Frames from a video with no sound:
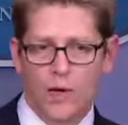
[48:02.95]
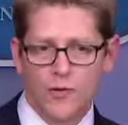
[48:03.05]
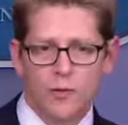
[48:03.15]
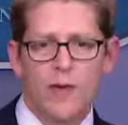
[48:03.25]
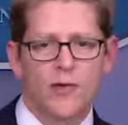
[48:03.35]
to the
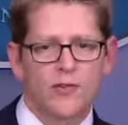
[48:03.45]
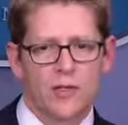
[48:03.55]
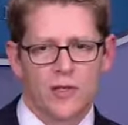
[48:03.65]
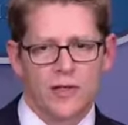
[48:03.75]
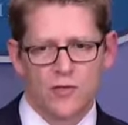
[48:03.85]
one you
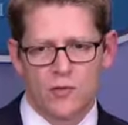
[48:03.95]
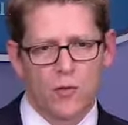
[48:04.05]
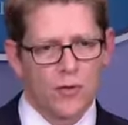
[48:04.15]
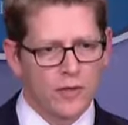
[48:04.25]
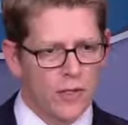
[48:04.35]
mentioned, I think
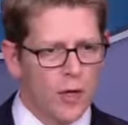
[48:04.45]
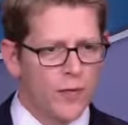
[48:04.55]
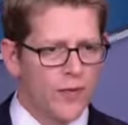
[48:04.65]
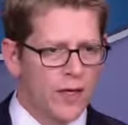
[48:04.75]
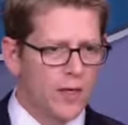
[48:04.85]
it's important to
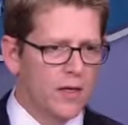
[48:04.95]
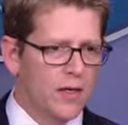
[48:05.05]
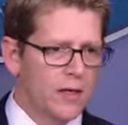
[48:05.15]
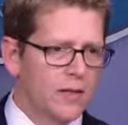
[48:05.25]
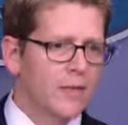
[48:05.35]
note
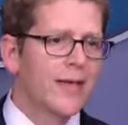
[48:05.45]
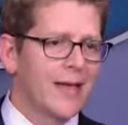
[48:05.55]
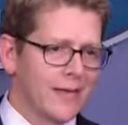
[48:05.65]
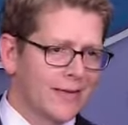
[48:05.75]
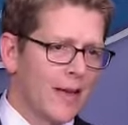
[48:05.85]
that
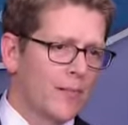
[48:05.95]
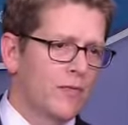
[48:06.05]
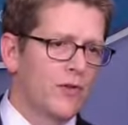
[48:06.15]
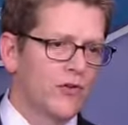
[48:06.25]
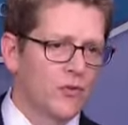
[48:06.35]
eliminating
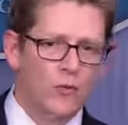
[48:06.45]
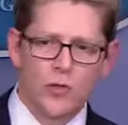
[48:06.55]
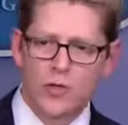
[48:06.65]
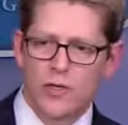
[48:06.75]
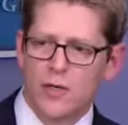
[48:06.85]
that
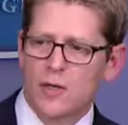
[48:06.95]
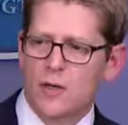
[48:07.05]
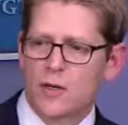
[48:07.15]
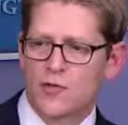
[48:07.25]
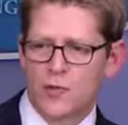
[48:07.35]
provision would
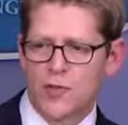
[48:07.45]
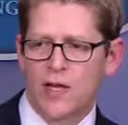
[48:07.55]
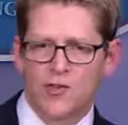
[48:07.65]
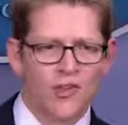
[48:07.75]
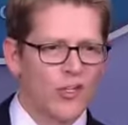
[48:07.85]

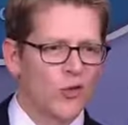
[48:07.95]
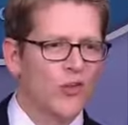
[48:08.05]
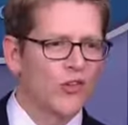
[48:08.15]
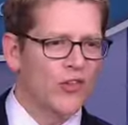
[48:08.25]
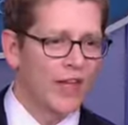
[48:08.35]
substantially
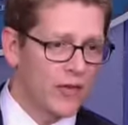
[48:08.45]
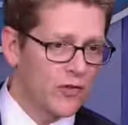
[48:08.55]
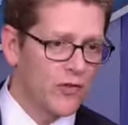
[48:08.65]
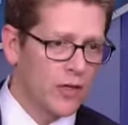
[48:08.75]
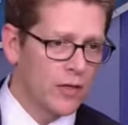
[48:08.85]
increase the
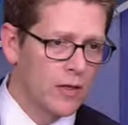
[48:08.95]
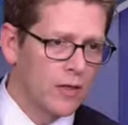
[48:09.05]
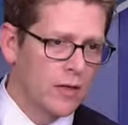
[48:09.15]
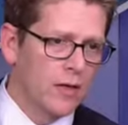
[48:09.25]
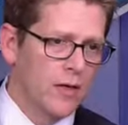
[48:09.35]
deficit.
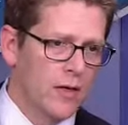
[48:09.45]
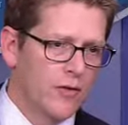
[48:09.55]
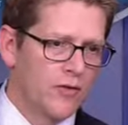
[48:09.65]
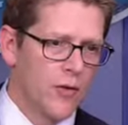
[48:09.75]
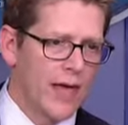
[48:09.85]

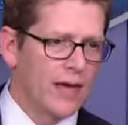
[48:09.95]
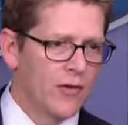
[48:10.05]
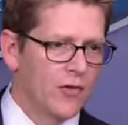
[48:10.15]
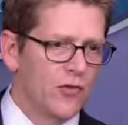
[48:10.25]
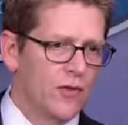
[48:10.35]
So
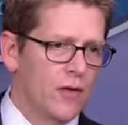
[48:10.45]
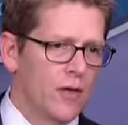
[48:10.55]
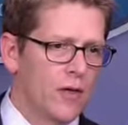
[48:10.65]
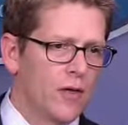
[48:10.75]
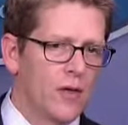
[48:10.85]
that is
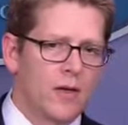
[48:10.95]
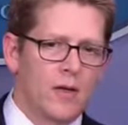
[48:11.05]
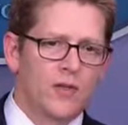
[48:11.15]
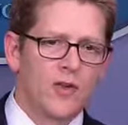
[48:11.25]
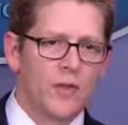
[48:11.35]

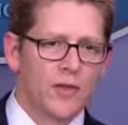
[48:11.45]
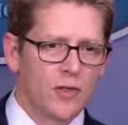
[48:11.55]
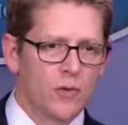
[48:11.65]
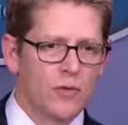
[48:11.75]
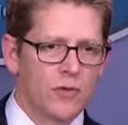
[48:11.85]

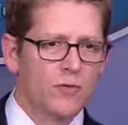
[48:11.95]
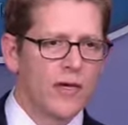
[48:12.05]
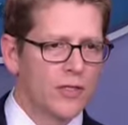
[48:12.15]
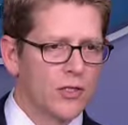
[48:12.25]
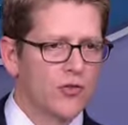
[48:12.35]
something that
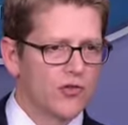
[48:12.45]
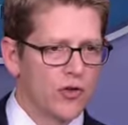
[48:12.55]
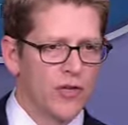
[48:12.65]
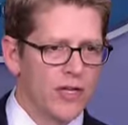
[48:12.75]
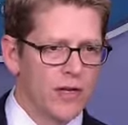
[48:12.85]
would greatly
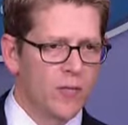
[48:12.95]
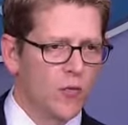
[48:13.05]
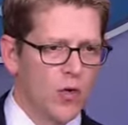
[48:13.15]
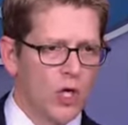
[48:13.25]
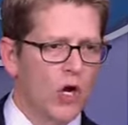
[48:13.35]
concern
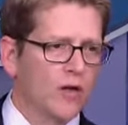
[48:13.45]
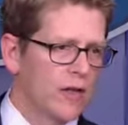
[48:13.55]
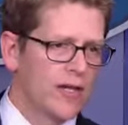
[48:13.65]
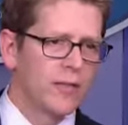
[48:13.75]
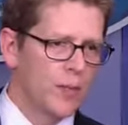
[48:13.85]
him.
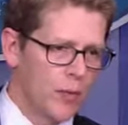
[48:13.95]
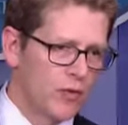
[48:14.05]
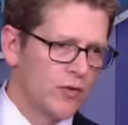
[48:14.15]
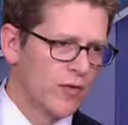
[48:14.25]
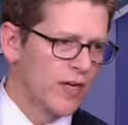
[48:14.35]
Regardless, any
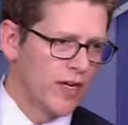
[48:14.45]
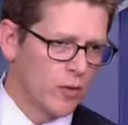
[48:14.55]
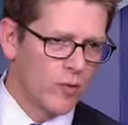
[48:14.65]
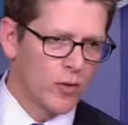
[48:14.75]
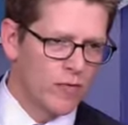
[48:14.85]
proposal that
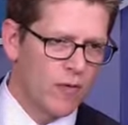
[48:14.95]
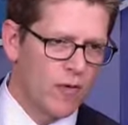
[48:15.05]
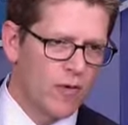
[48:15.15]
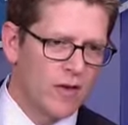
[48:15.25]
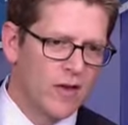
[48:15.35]
anyone put
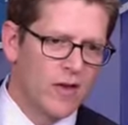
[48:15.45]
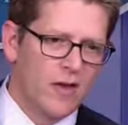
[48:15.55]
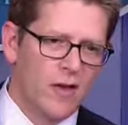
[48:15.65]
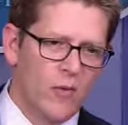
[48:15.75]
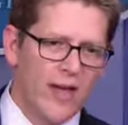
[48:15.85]
forward
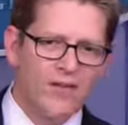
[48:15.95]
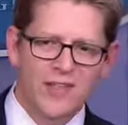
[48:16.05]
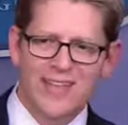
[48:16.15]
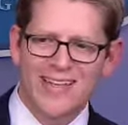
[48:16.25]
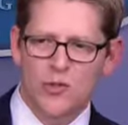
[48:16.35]
would
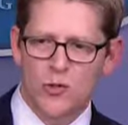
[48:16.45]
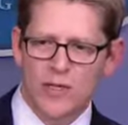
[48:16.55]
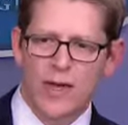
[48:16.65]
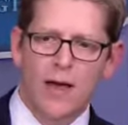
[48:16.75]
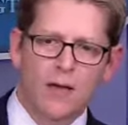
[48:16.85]
have to take
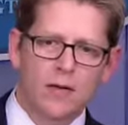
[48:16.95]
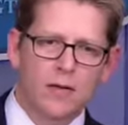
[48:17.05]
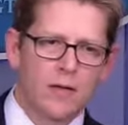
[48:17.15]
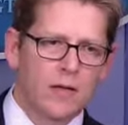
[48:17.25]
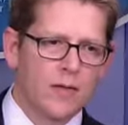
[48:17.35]
into
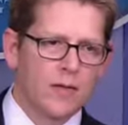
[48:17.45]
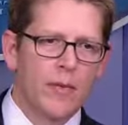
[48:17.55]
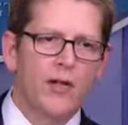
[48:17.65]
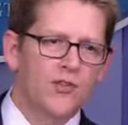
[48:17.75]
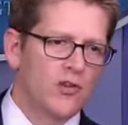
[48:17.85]
account
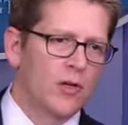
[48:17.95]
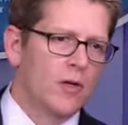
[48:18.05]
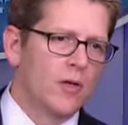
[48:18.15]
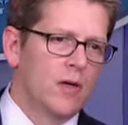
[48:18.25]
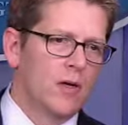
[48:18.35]
the much